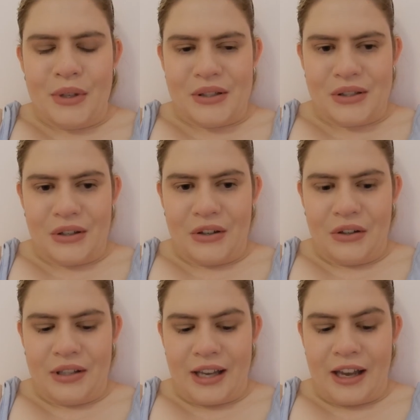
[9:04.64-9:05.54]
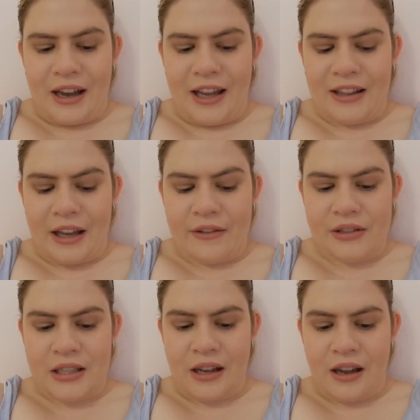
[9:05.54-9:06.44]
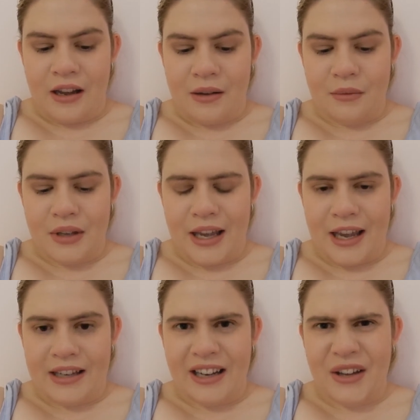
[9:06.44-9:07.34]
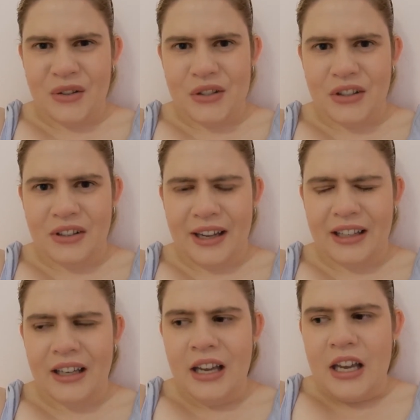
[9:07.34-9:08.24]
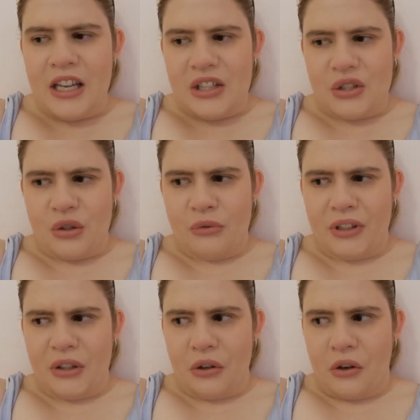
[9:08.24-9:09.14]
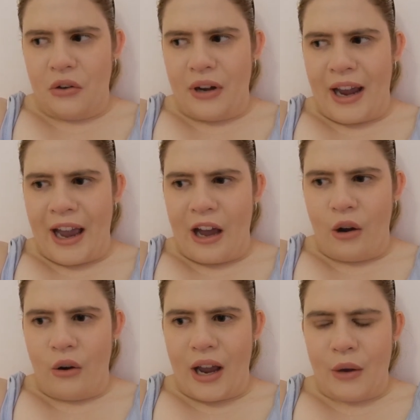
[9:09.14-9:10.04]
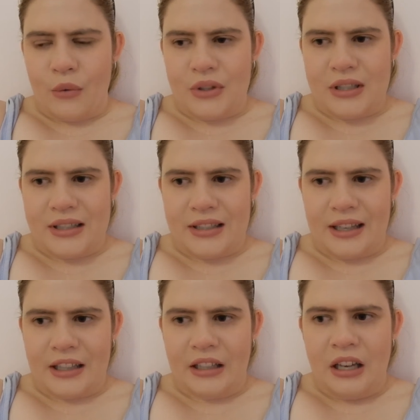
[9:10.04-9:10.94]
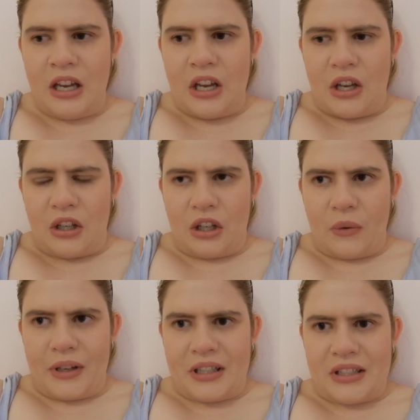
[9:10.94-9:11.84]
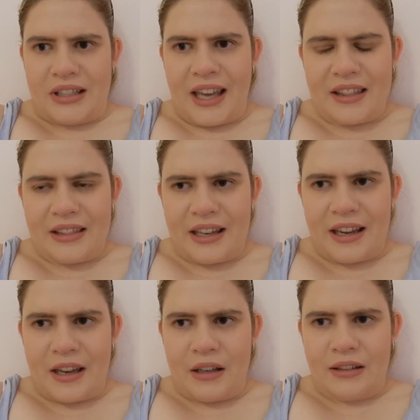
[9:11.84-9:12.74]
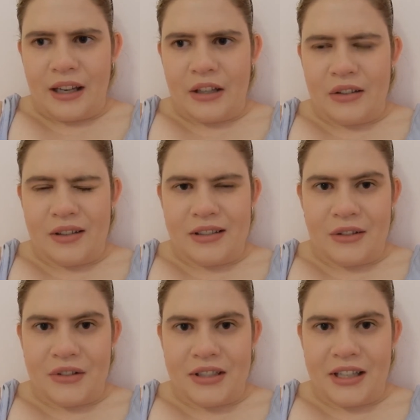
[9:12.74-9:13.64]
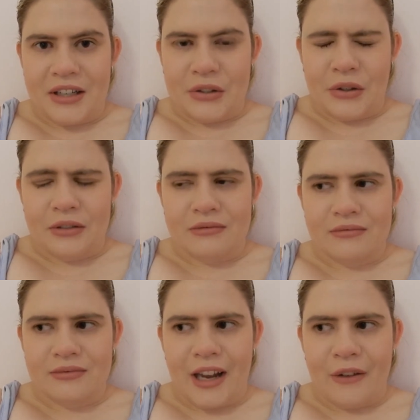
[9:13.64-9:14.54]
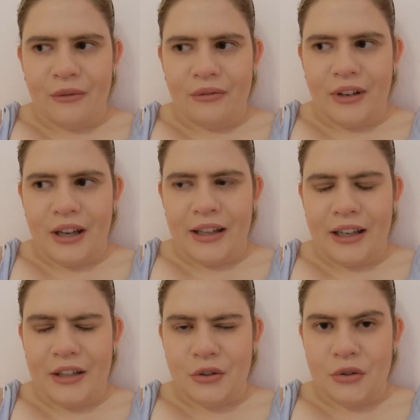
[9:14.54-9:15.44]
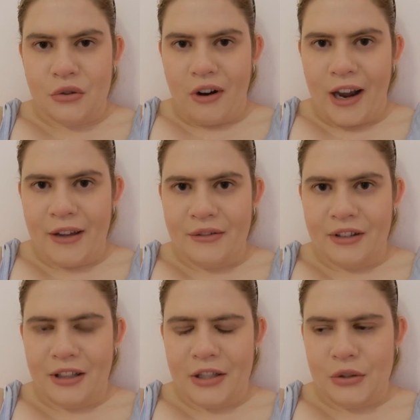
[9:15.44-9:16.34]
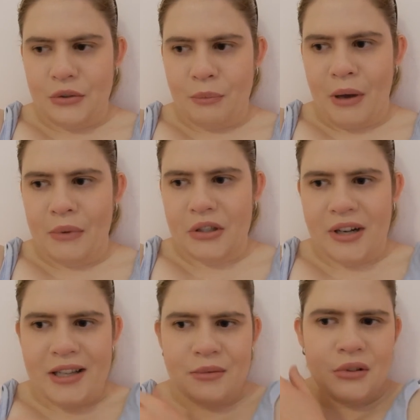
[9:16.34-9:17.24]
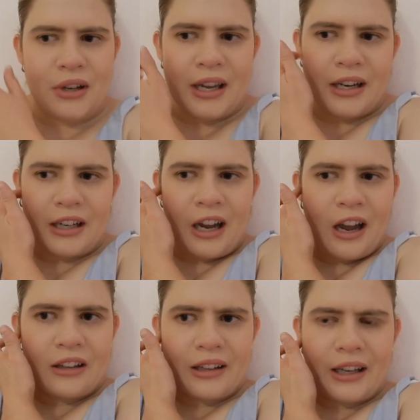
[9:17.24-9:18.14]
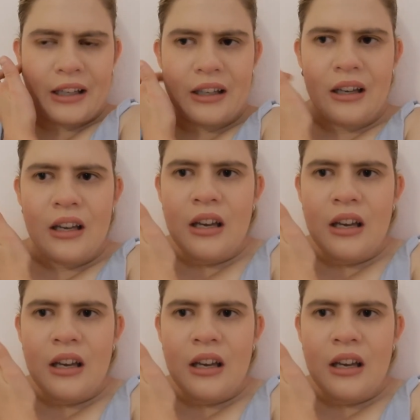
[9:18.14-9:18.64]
So yeah, I left. And I also like didn't really know how I was like going to get there, like, because obviously I don't have like, I don't drive, and I do public transport, and I can't like,